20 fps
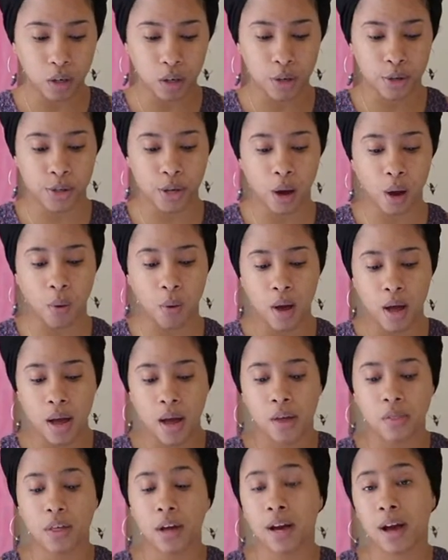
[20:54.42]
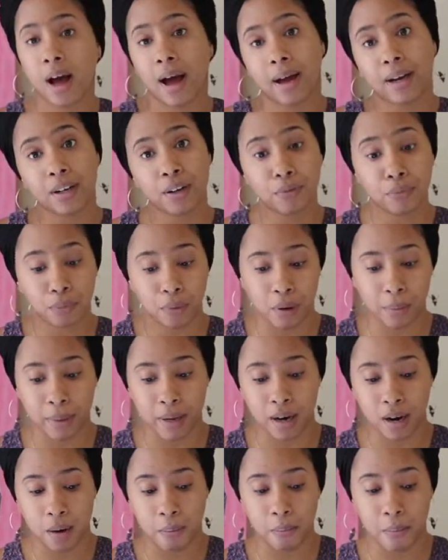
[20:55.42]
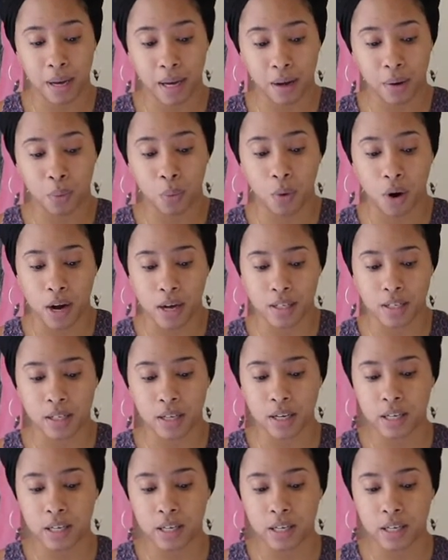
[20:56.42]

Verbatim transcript: So the kind of woman a man wants